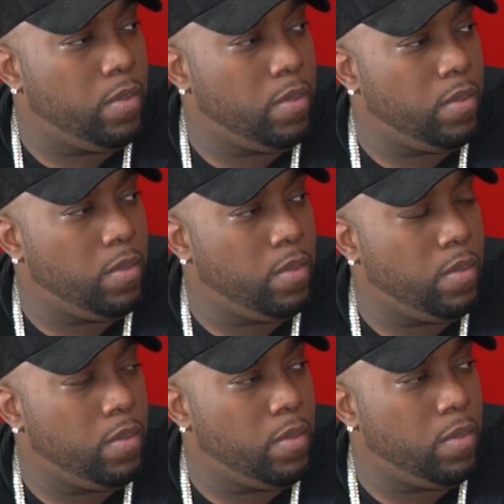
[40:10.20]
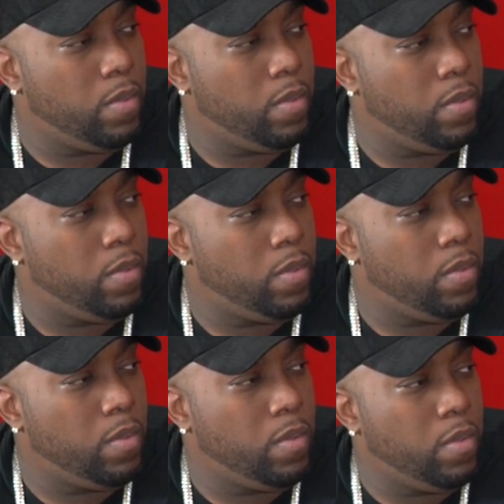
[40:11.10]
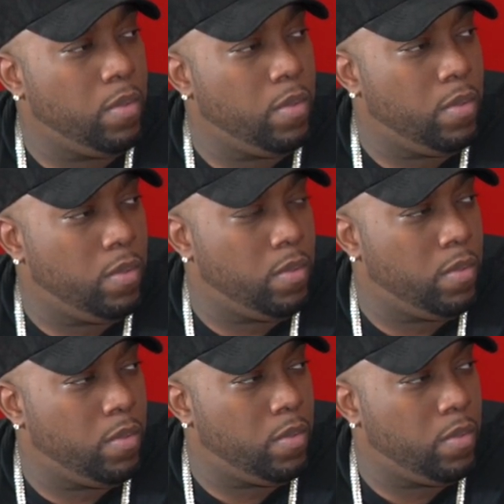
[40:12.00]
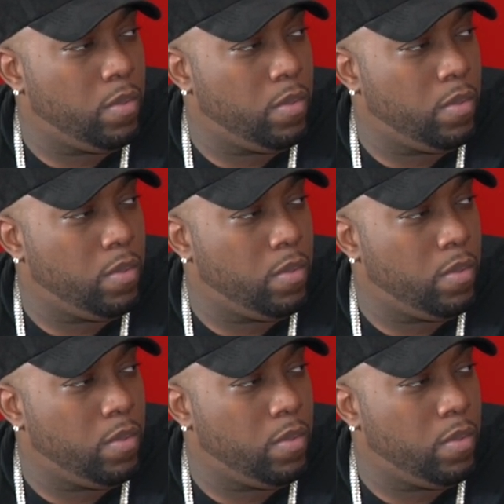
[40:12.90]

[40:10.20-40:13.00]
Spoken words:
[no speech]